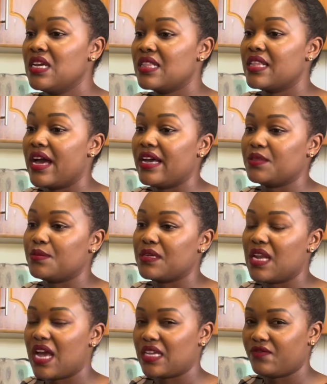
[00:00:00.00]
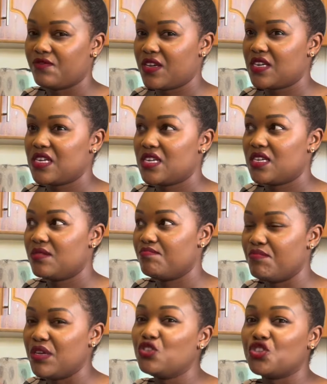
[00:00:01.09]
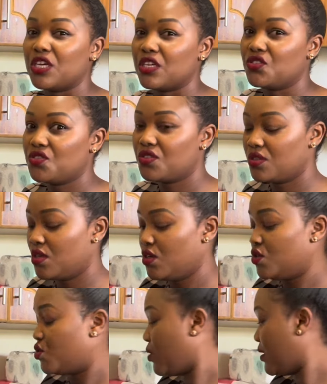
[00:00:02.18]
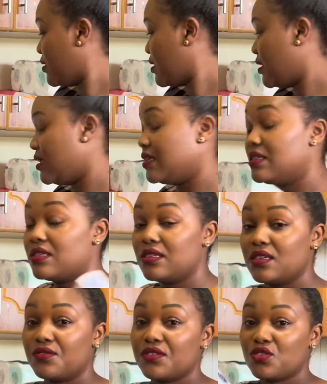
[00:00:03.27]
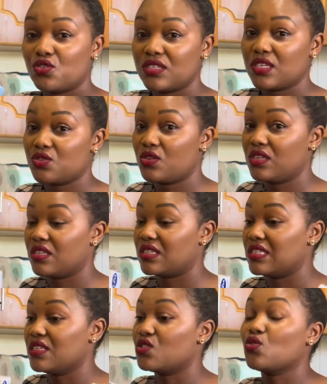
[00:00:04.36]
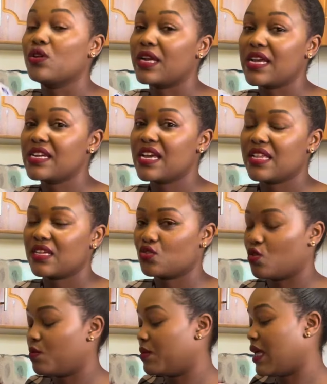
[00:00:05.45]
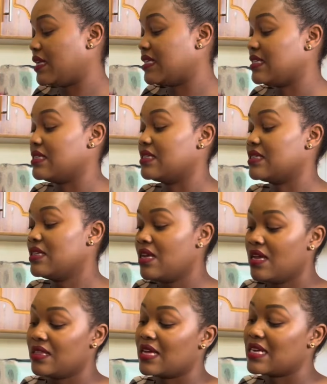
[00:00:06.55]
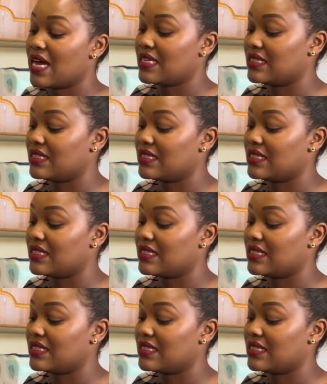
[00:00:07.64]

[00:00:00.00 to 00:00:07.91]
there has been a very big change so I decided if it's not Dettol it's this or any other soap that is that has